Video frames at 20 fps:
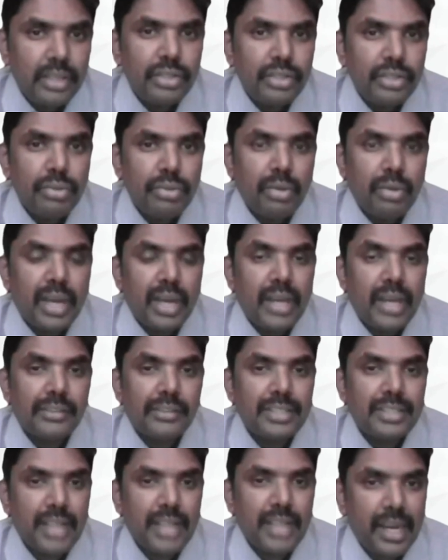to kind
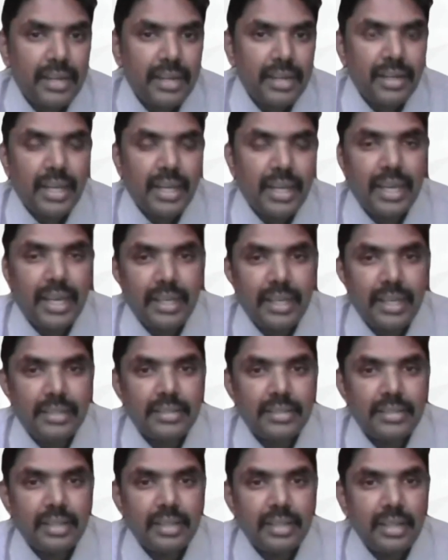of
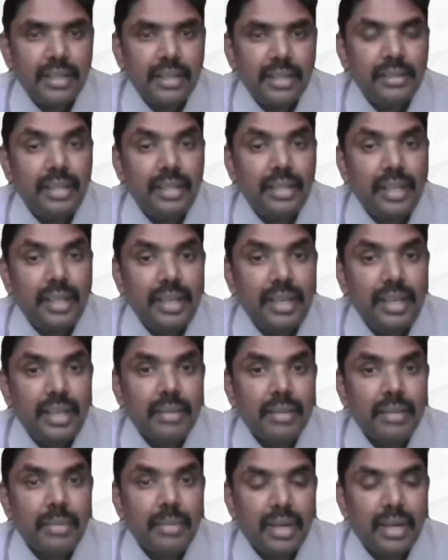standardize the
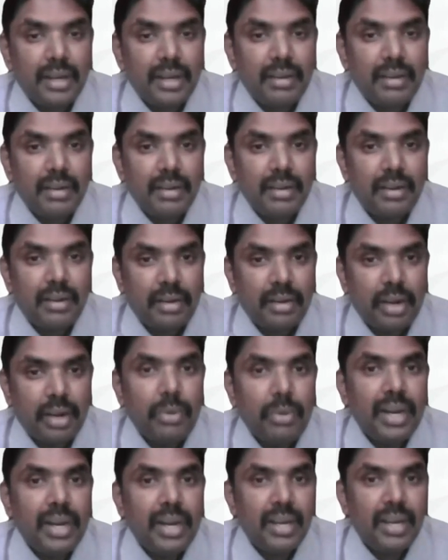EMR
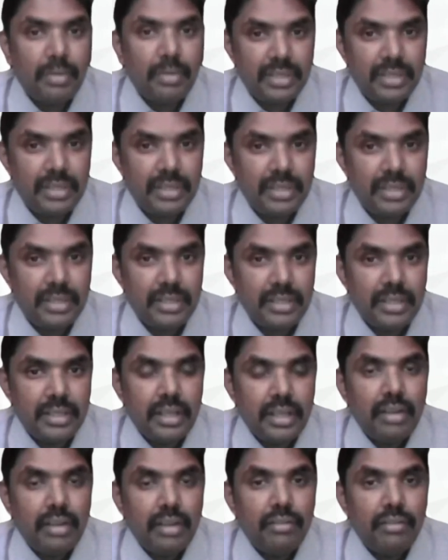requirements
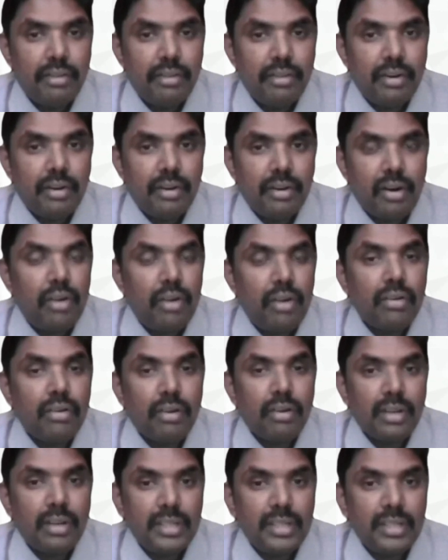for
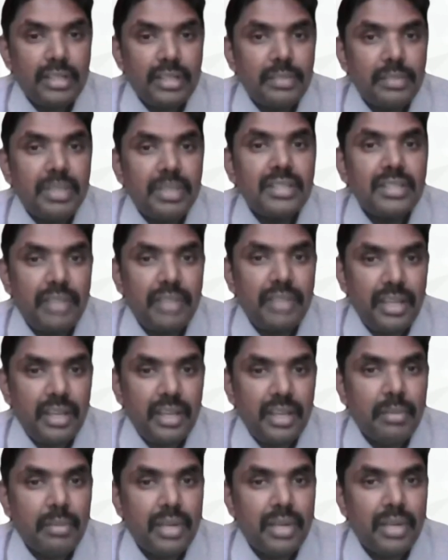oncology-specific
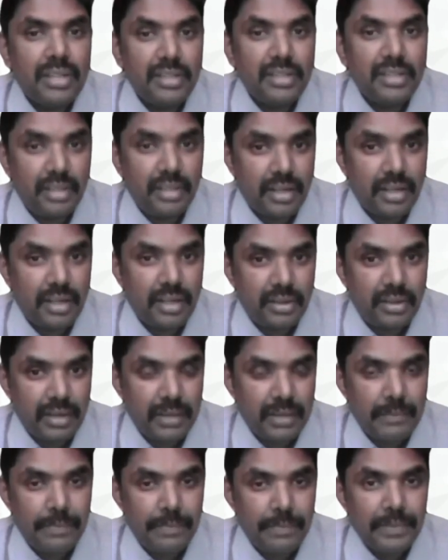EMRs in the
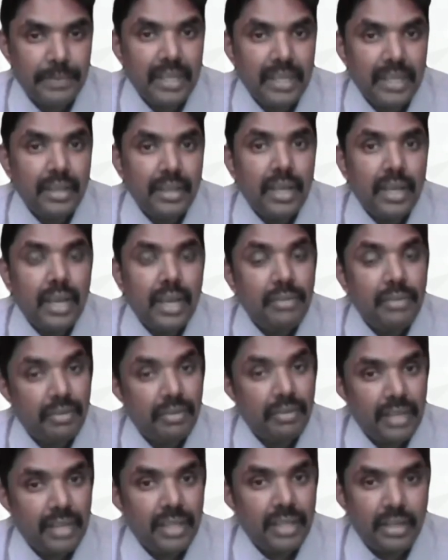country. And we've
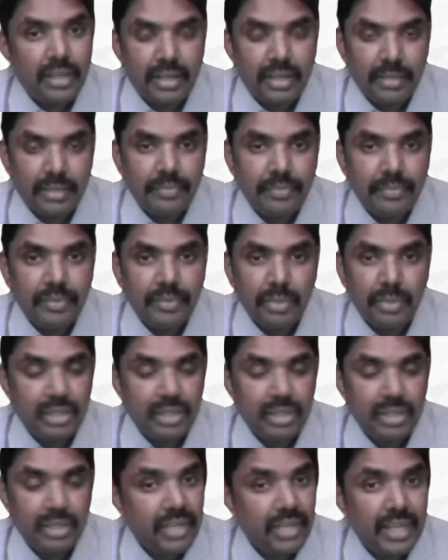done that with
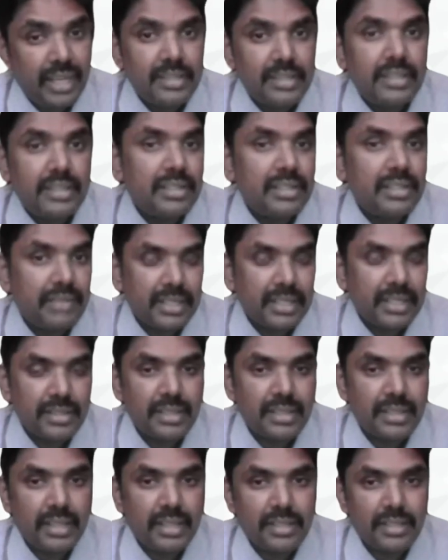a very extensive
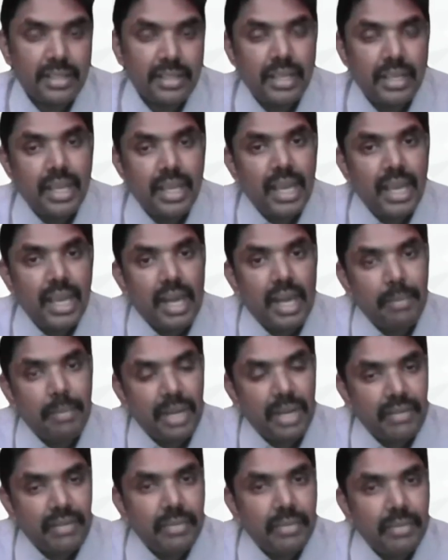exercise. And
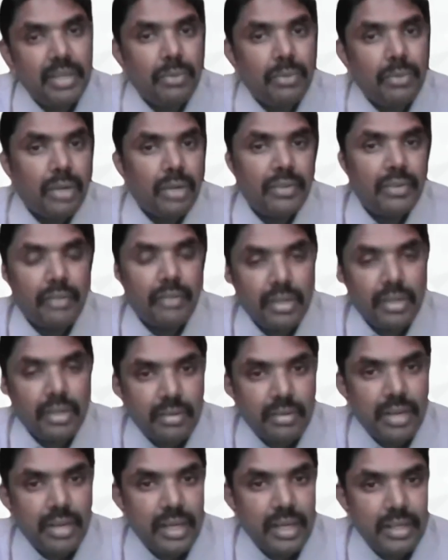apart from that, what we've
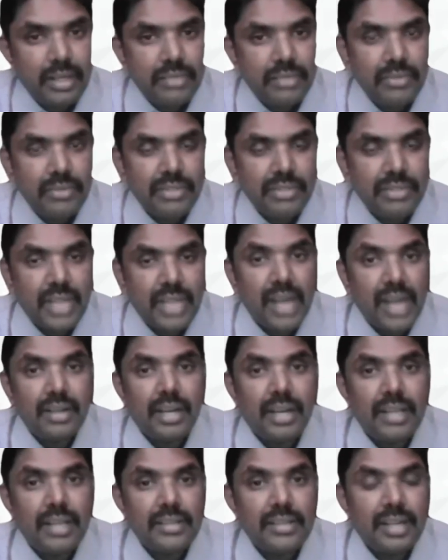also done is we've
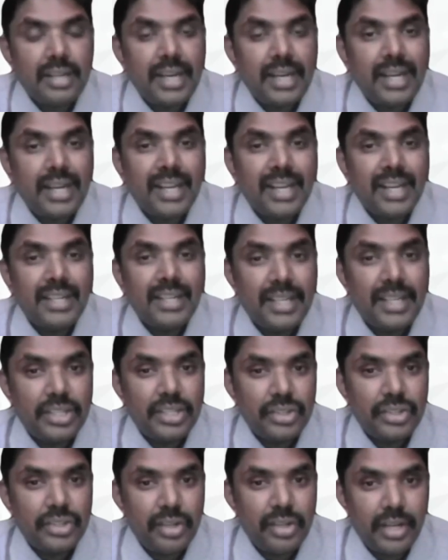standardized a data
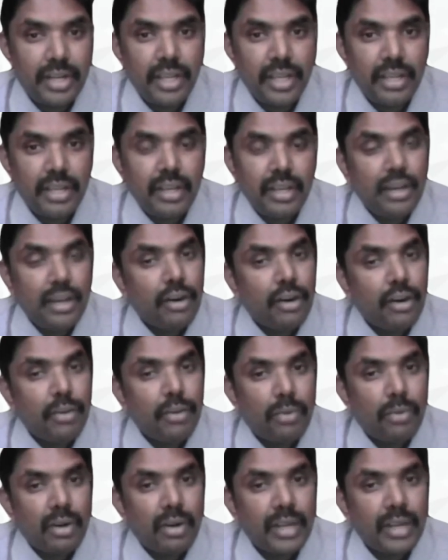dictionary
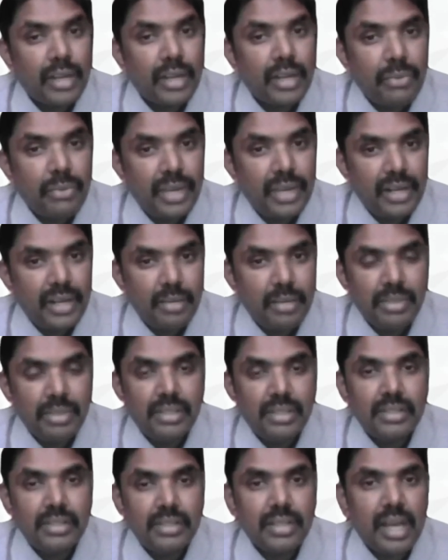on what kind of
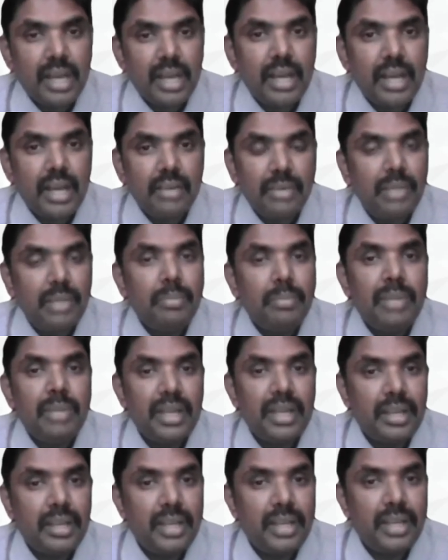variables are we
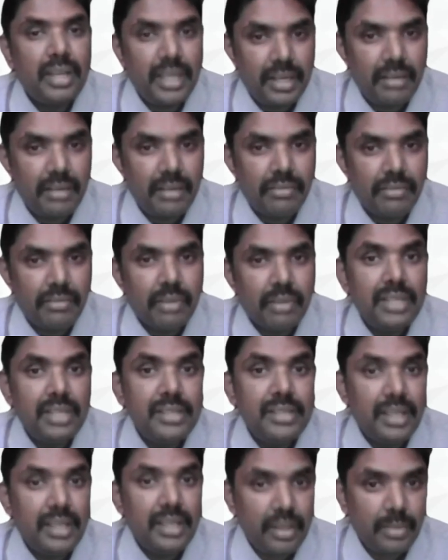bringing in from
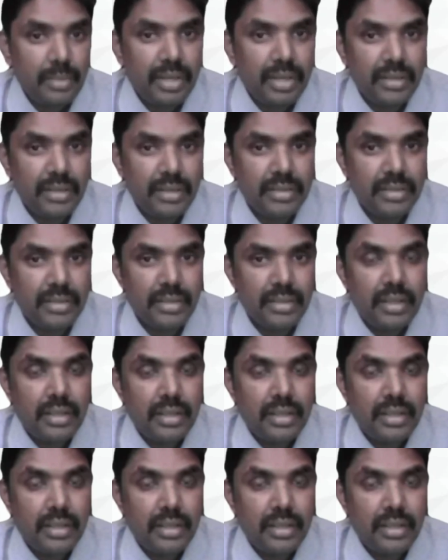these EMRs.